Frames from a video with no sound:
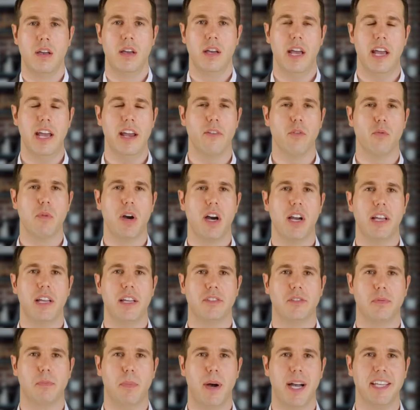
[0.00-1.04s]
Hey everybody,
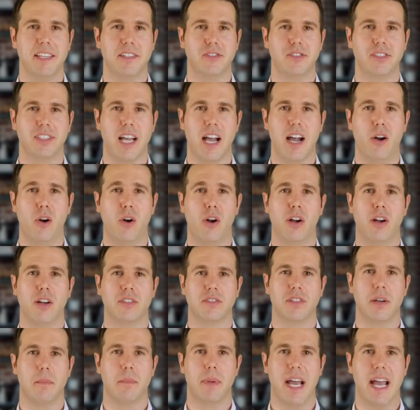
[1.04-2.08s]
it's Mike
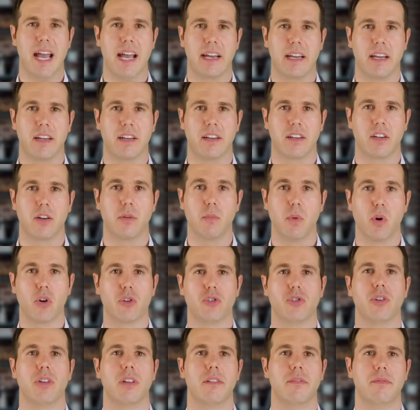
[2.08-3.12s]
Sowers. I'm back,
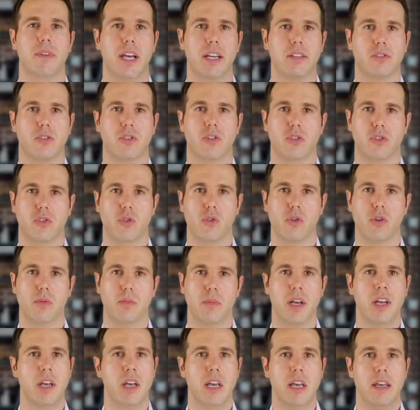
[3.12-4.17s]
Commercial Investors
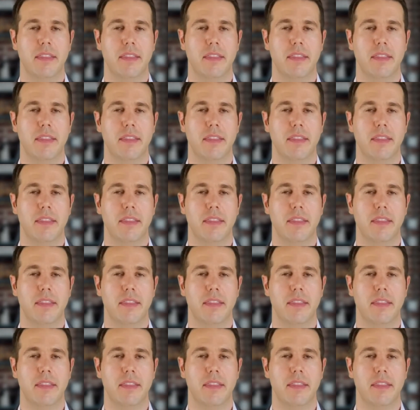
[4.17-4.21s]
Group.